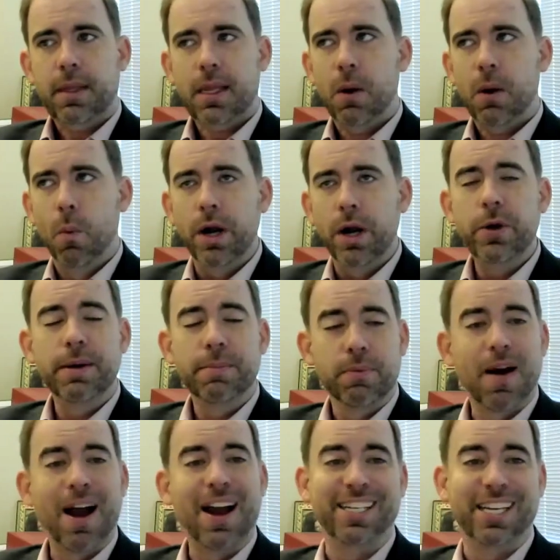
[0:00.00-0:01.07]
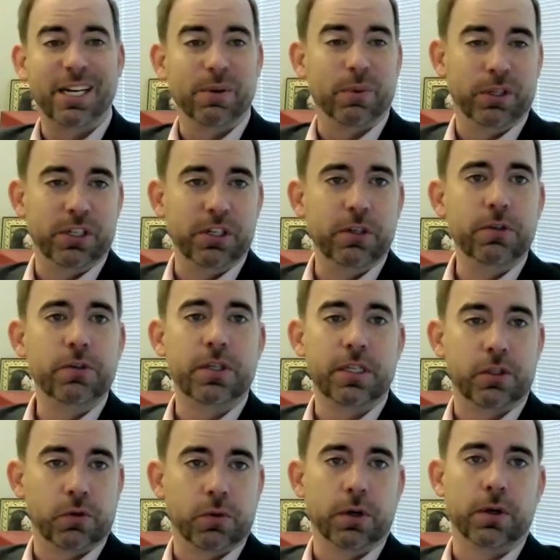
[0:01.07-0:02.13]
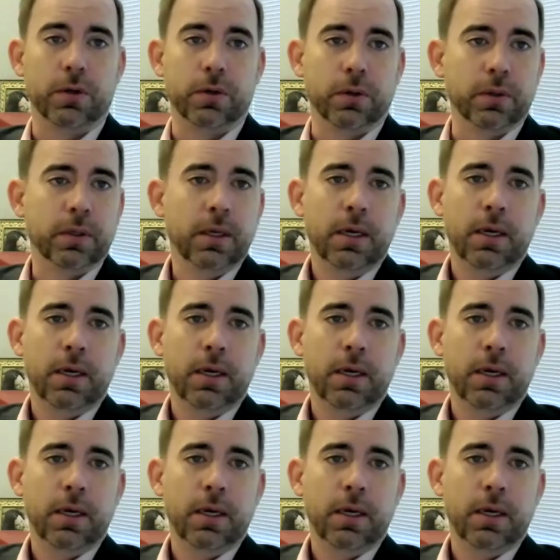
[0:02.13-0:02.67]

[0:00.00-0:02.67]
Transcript: what you can provide to get it reduced is critical.